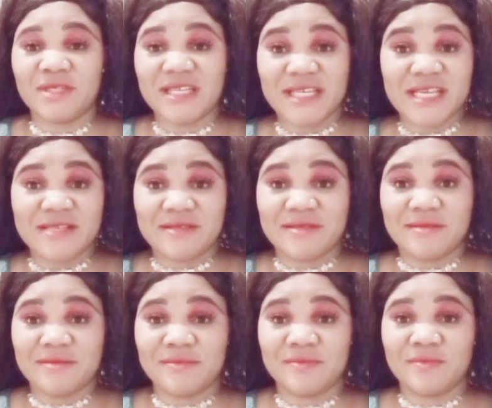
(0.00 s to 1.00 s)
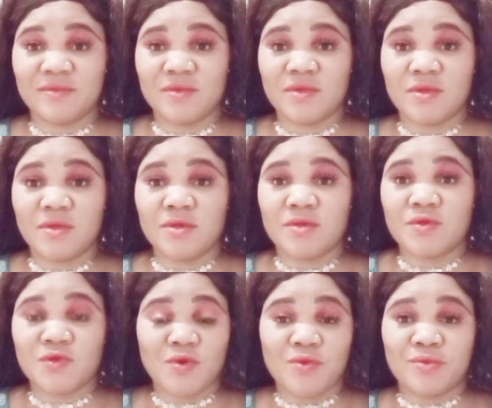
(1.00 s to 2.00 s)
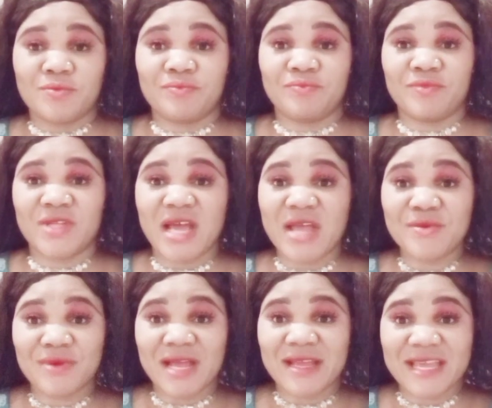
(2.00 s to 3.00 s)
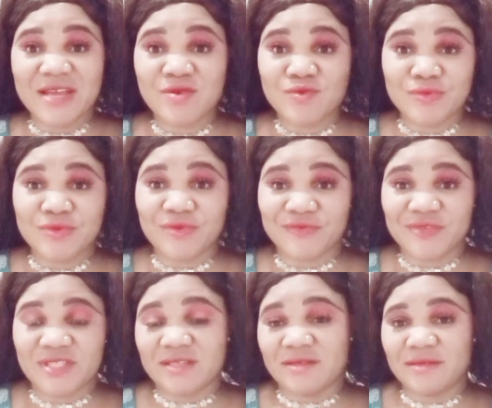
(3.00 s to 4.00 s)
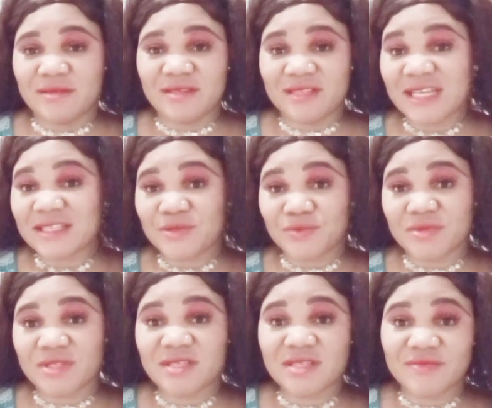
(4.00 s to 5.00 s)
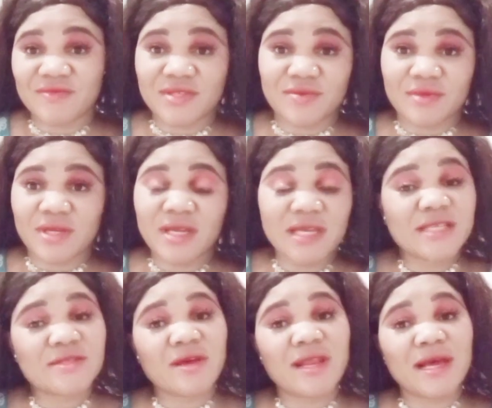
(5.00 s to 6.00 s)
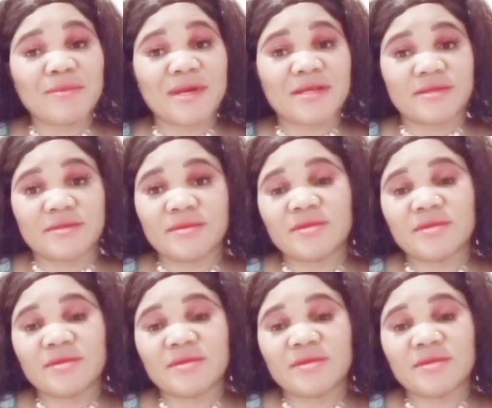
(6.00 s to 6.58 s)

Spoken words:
Yes, so how you can get rid of it? That is what this video is all about.